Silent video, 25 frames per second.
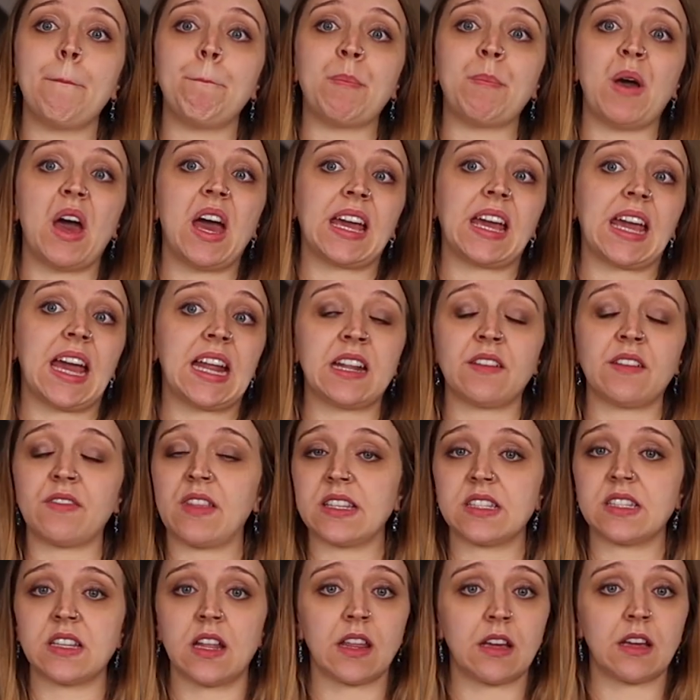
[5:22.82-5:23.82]
but again, if
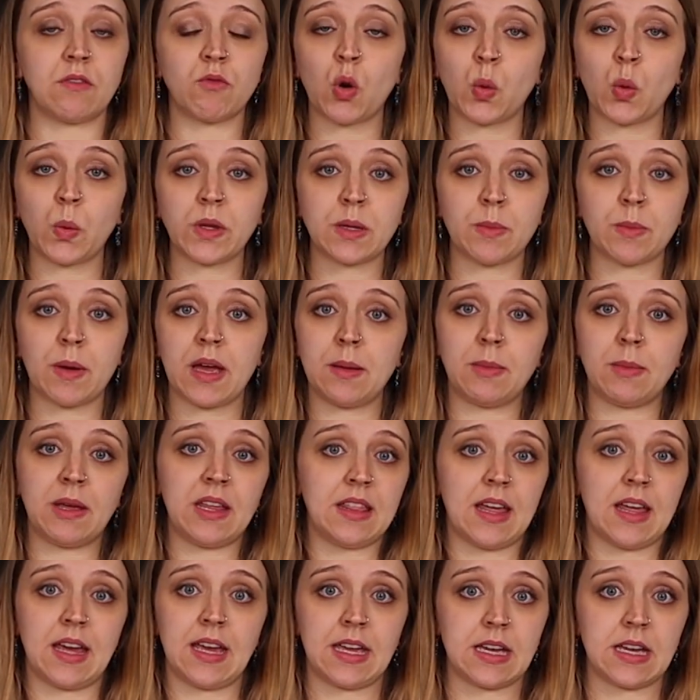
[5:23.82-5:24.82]
there's nothing wrong with the baby,
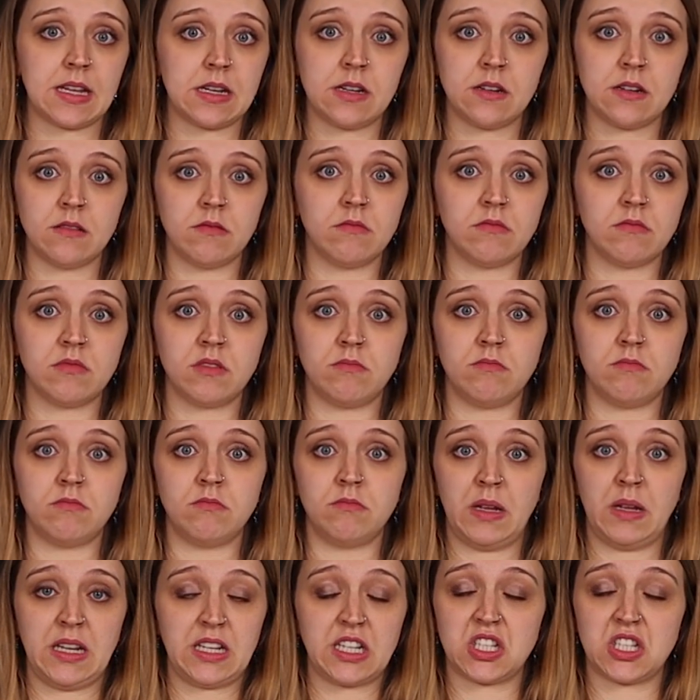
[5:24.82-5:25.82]
they can
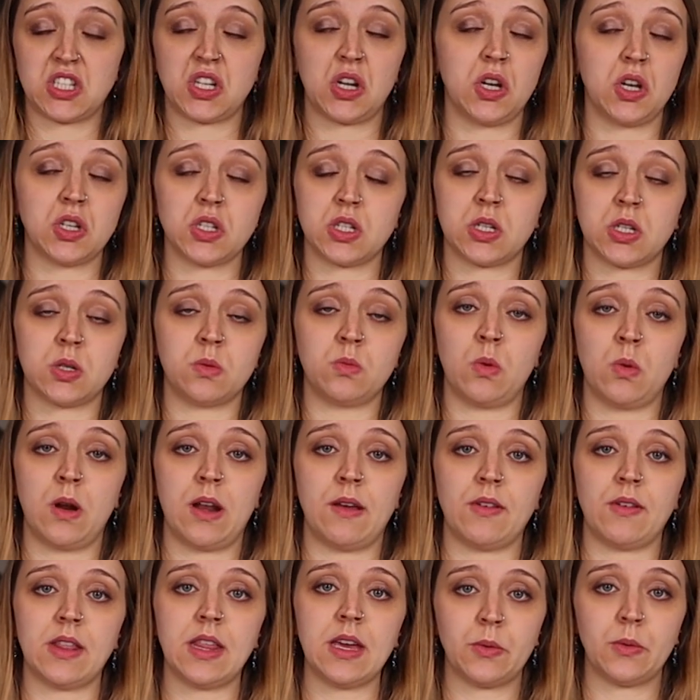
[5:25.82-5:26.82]
be discharged
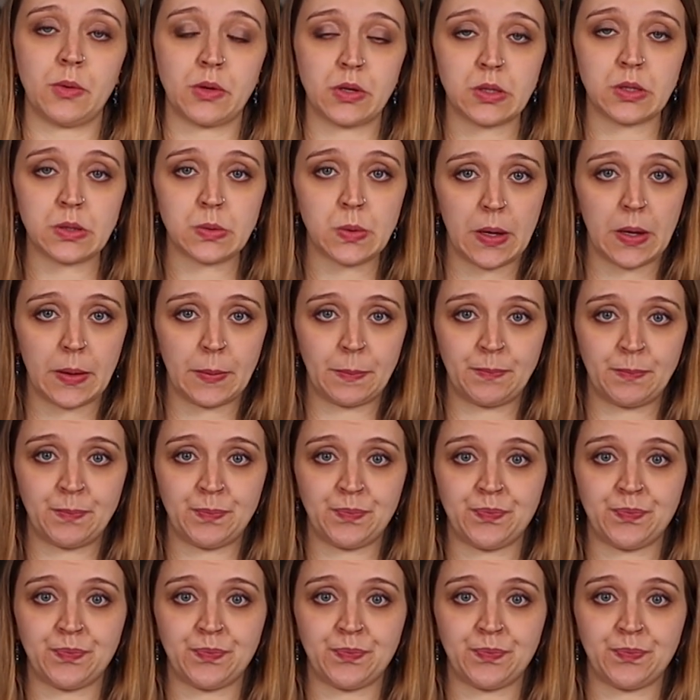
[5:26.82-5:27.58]
whenever they want as well.